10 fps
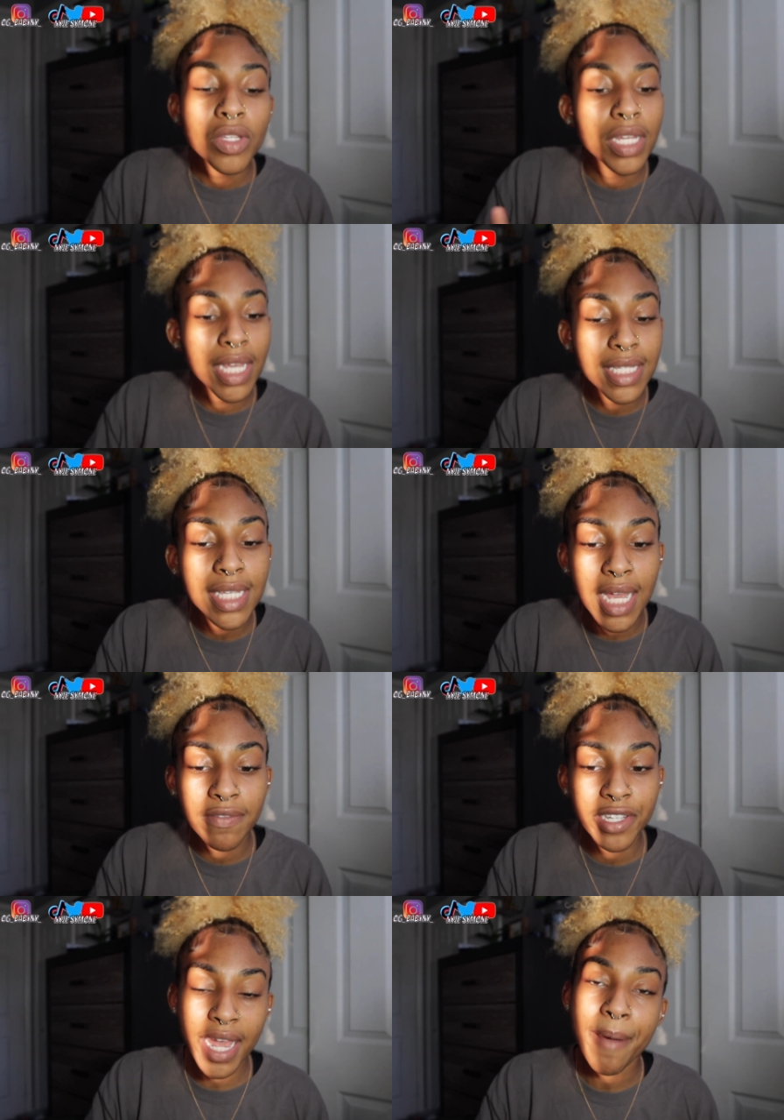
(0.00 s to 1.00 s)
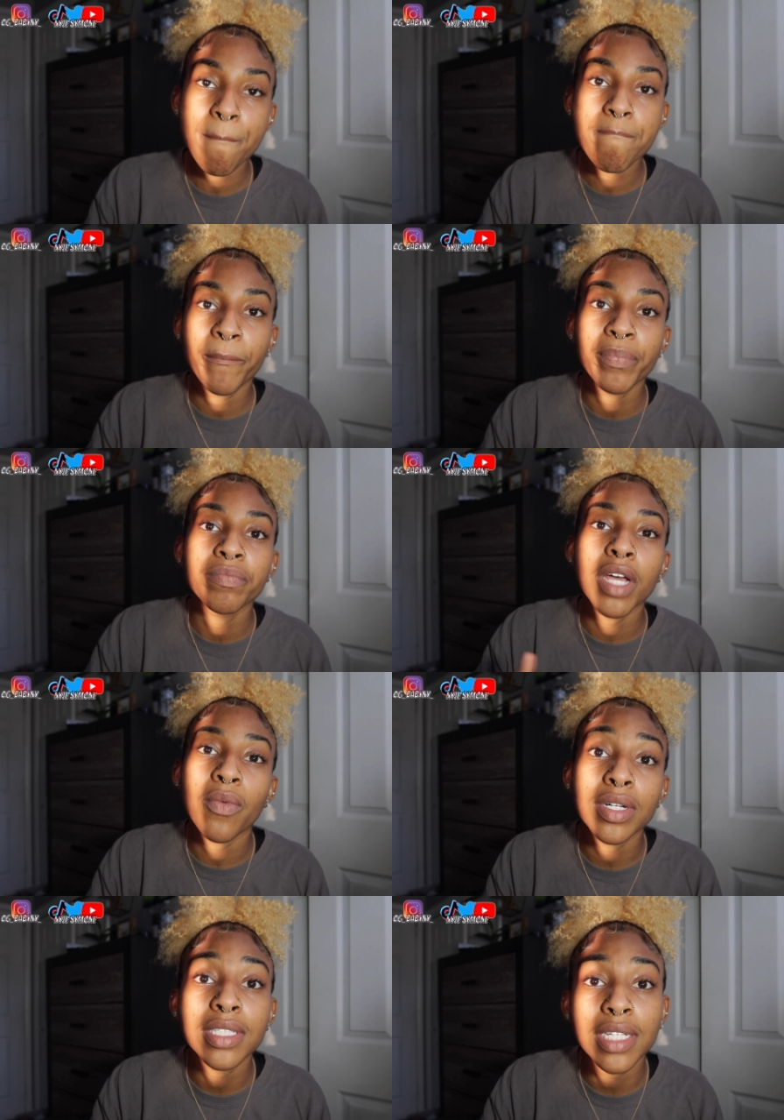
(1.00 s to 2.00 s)
Next thing after that, I
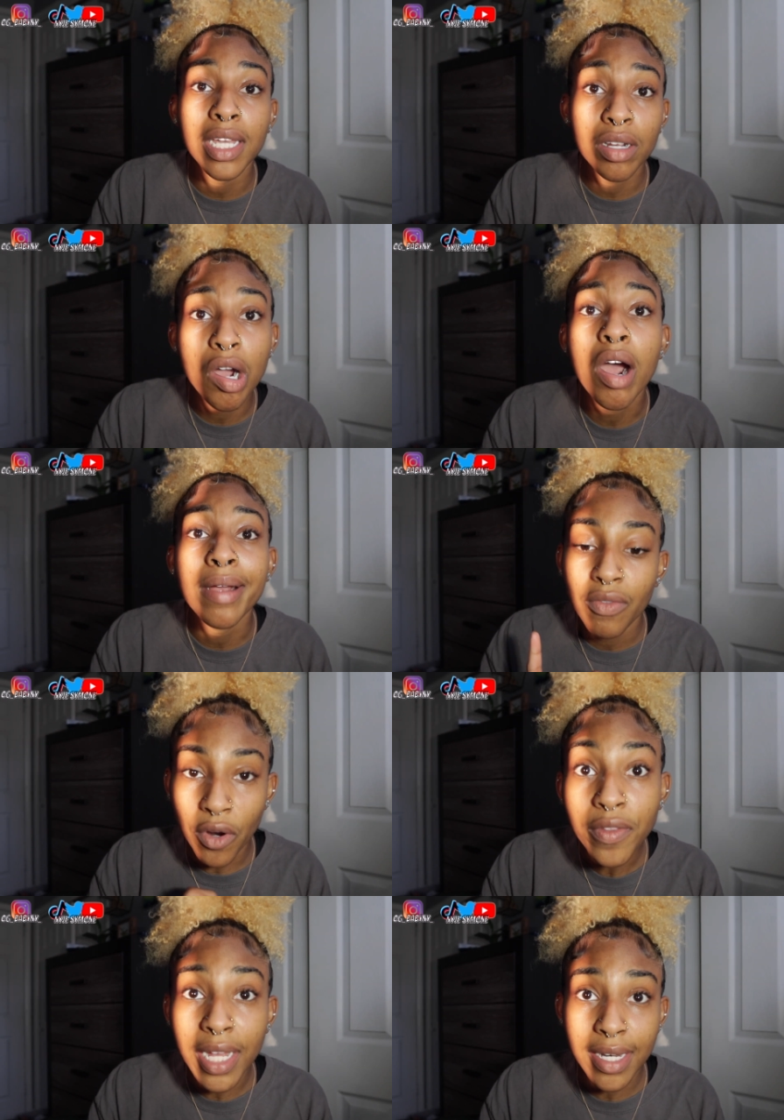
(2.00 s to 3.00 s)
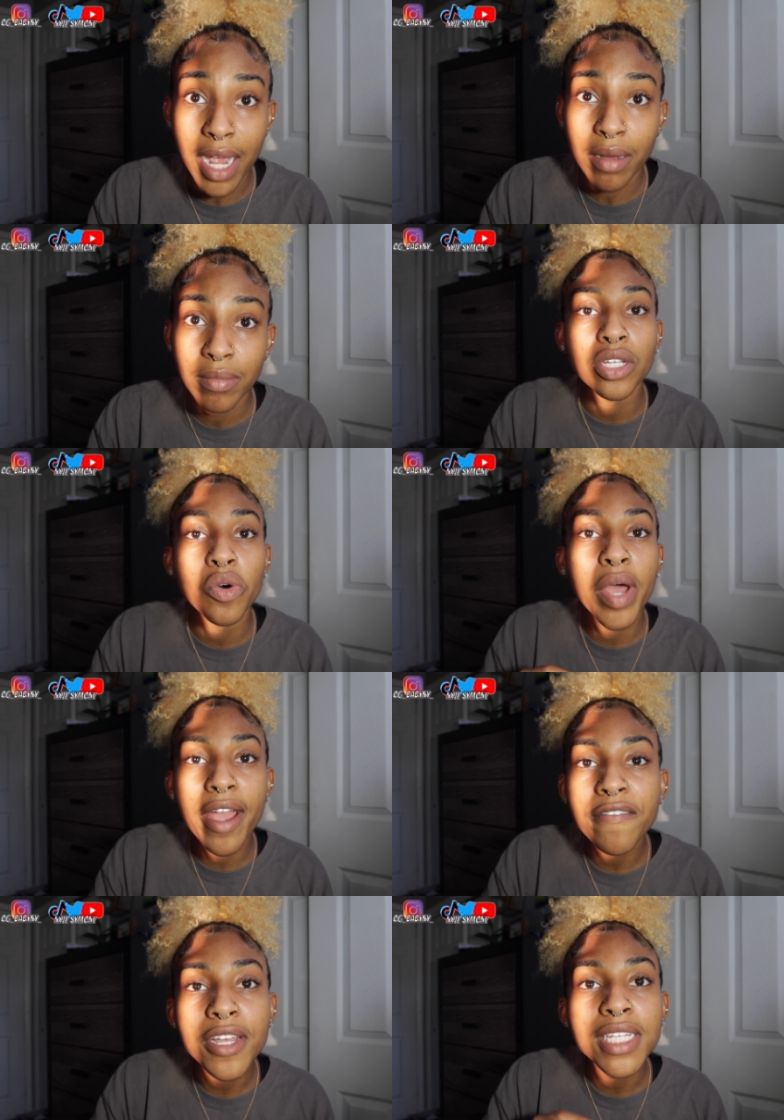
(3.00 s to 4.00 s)
want to get a car. Wrote that down. So
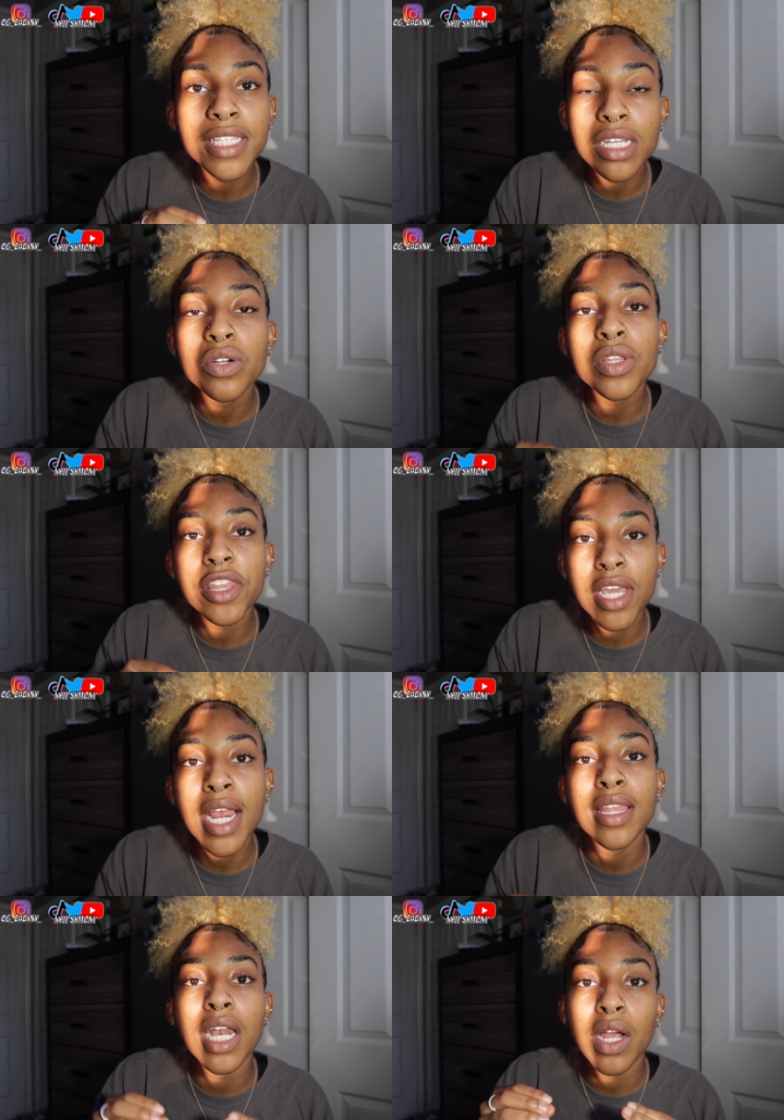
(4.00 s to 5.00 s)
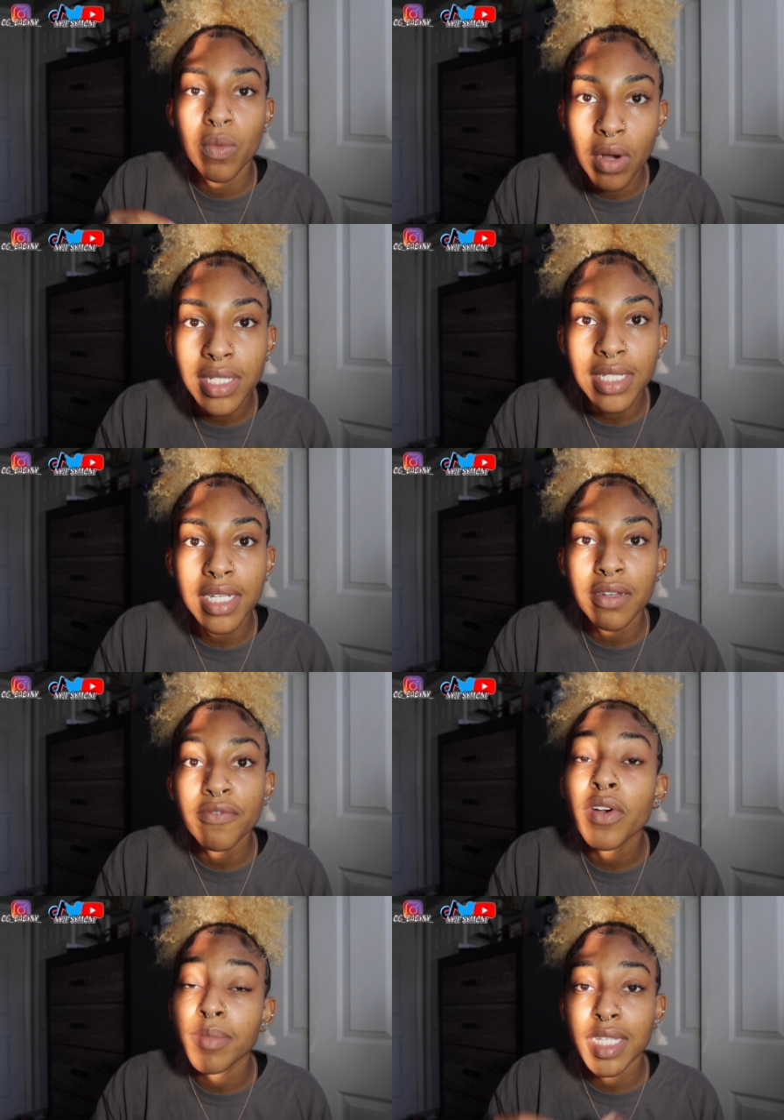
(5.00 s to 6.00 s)
every single thing that I wanted
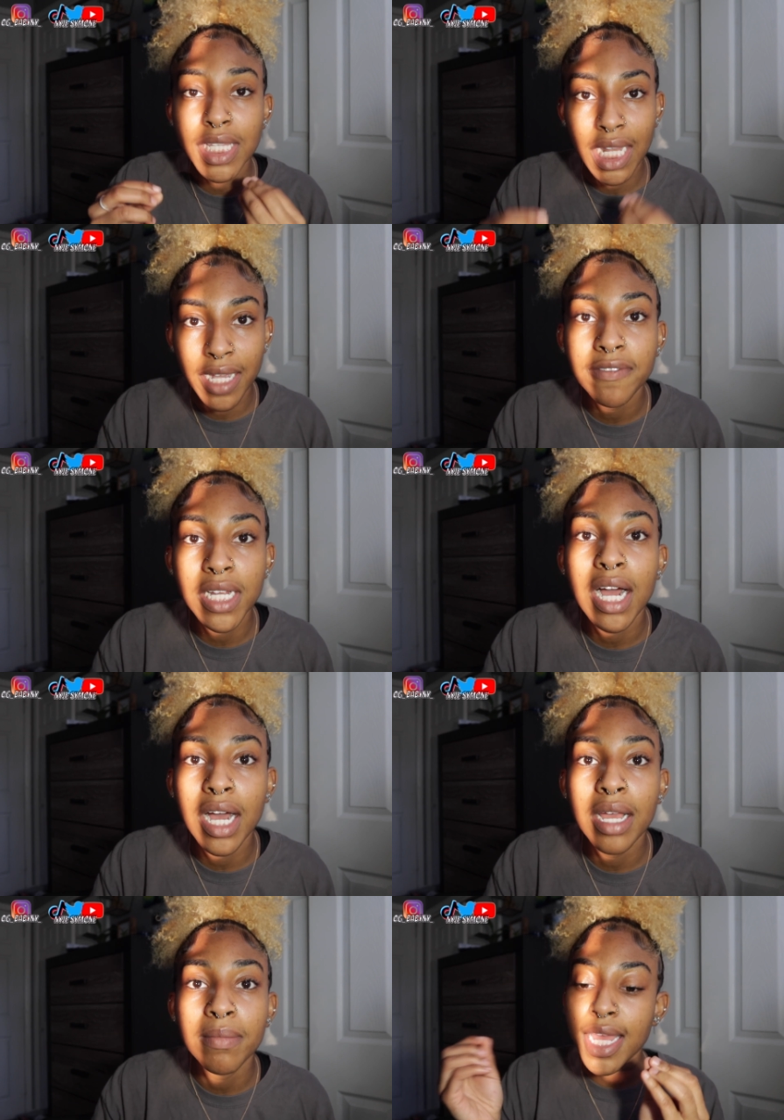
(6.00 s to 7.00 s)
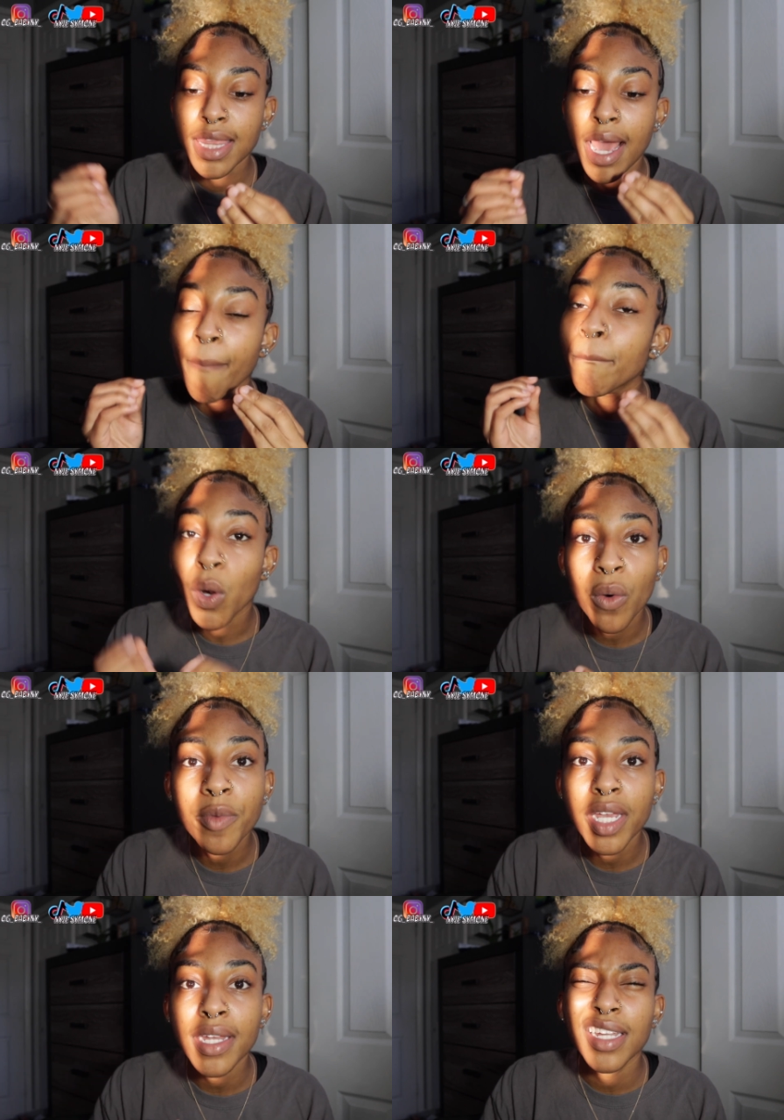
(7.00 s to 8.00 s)
from this lifetime, in that
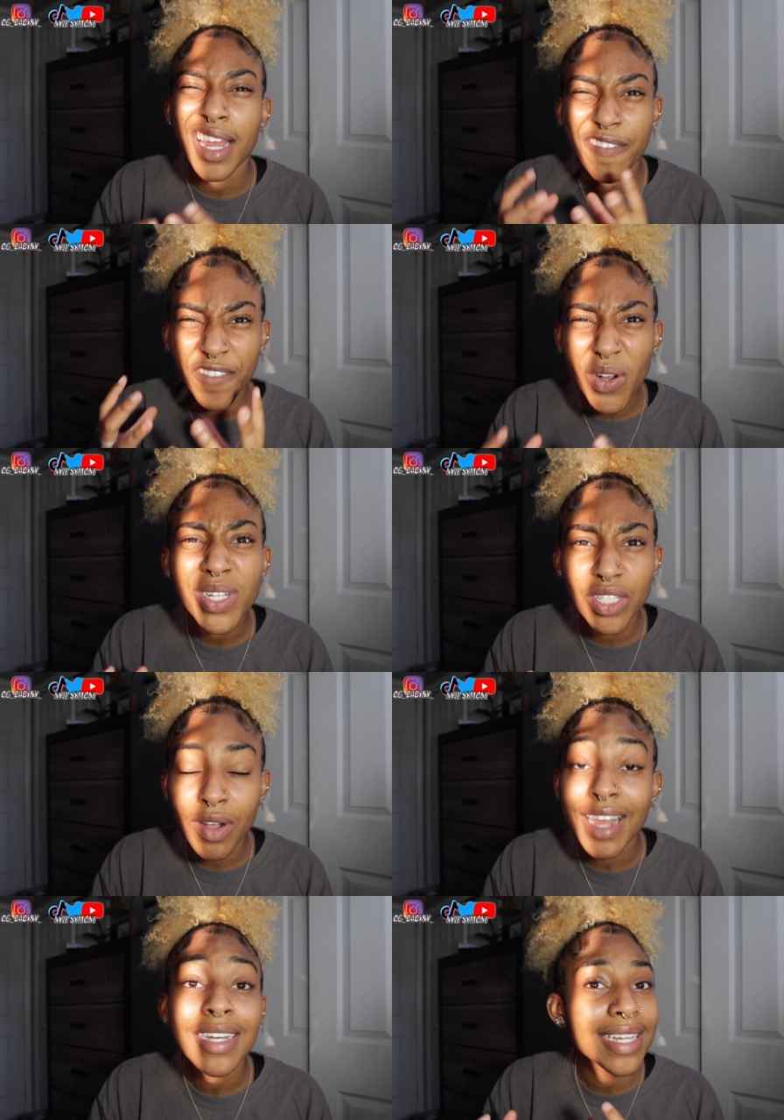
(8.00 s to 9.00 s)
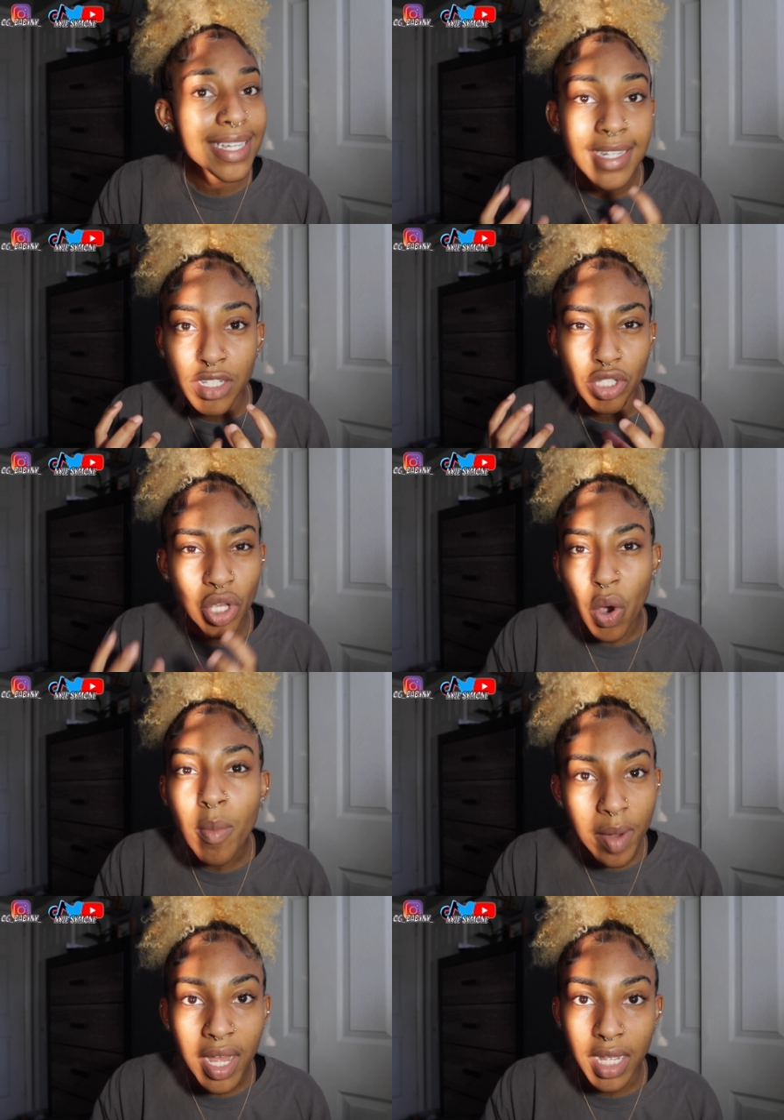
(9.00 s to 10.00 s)
moment that I felt as though I needed so
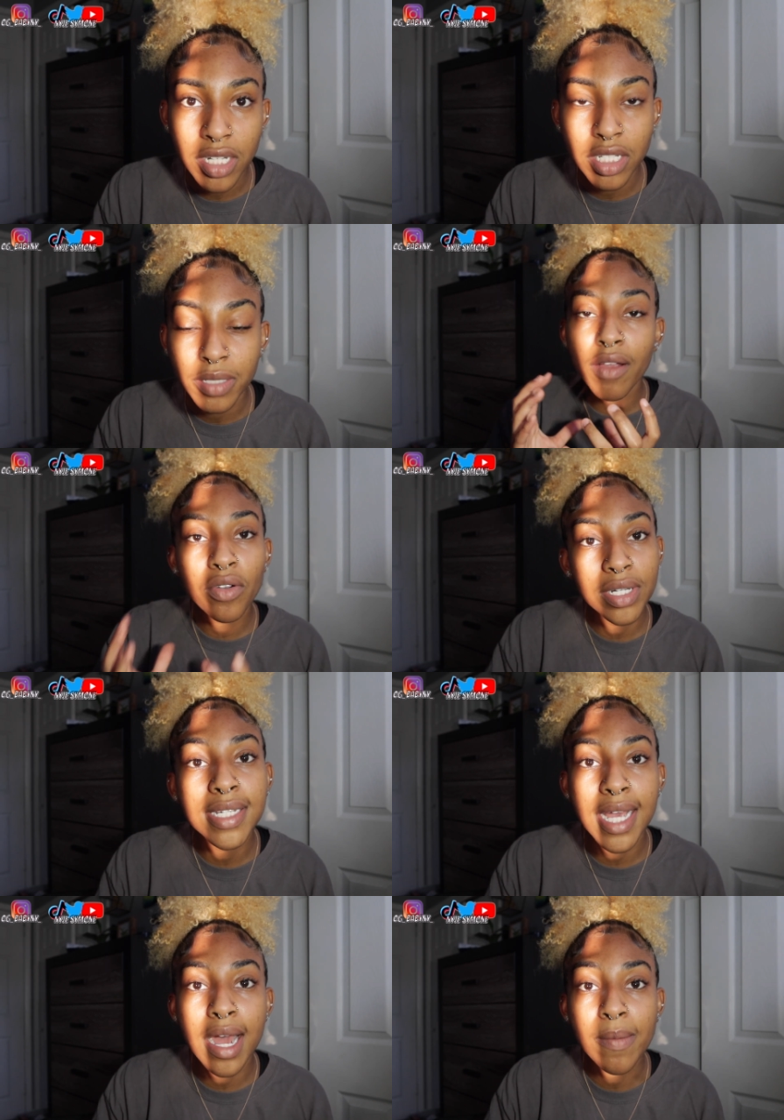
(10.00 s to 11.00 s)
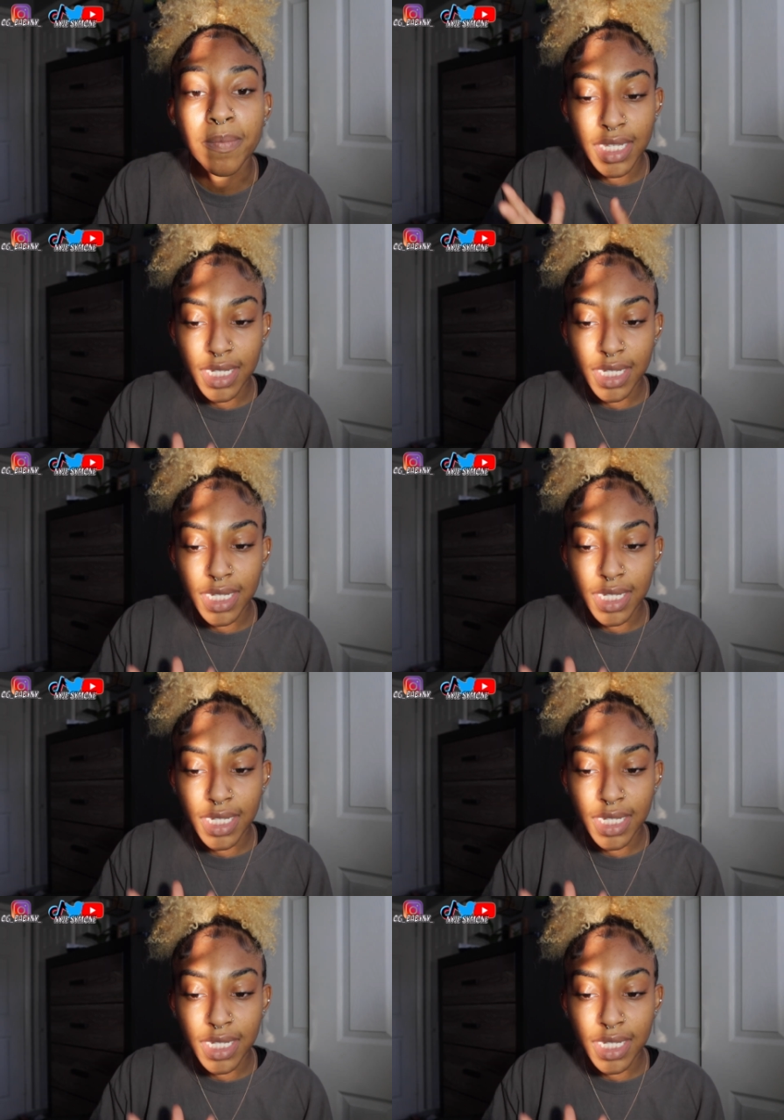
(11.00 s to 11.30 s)
much, I wrote it down. And